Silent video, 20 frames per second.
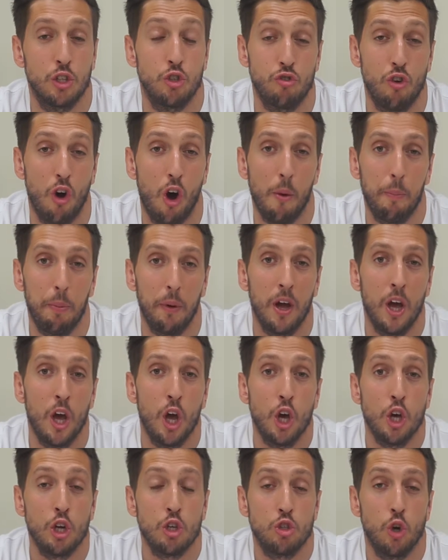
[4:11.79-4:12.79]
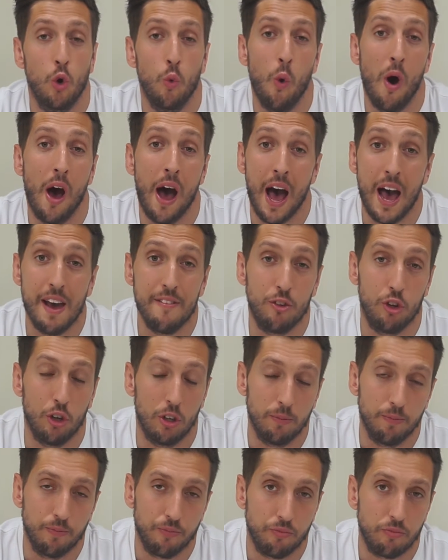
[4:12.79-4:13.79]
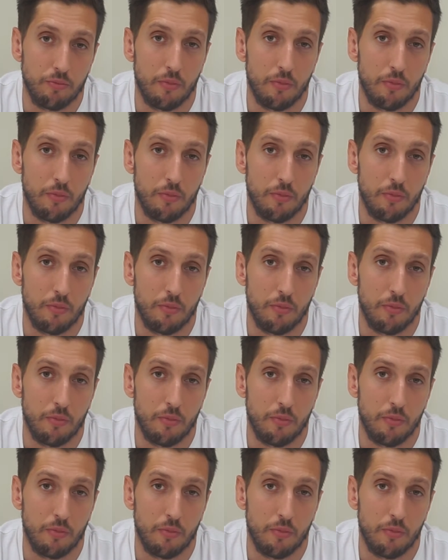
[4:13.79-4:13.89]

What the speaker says: drop. So what I've done,